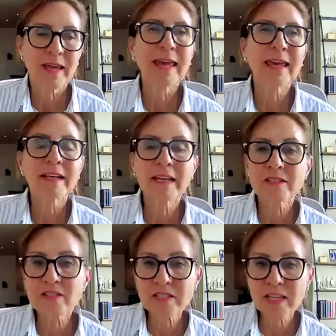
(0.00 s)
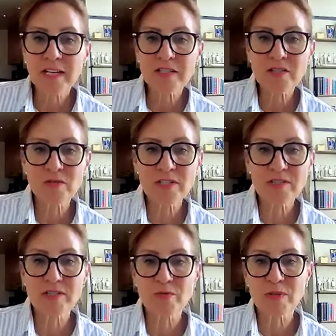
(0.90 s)
and I just cannot stress
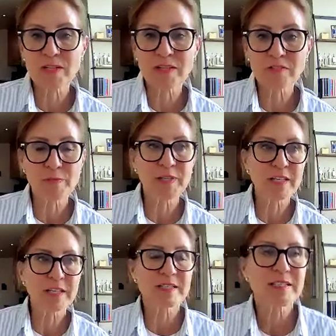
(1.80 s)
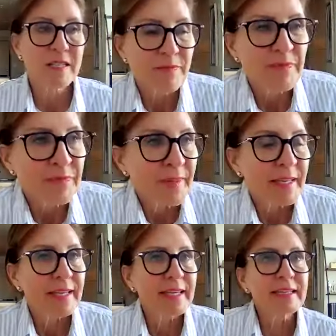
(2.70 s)
this one enough because
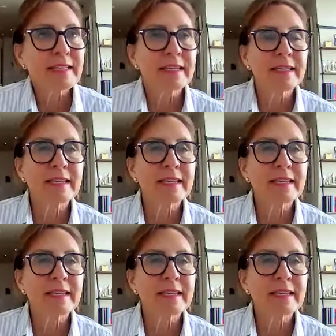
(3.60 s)
it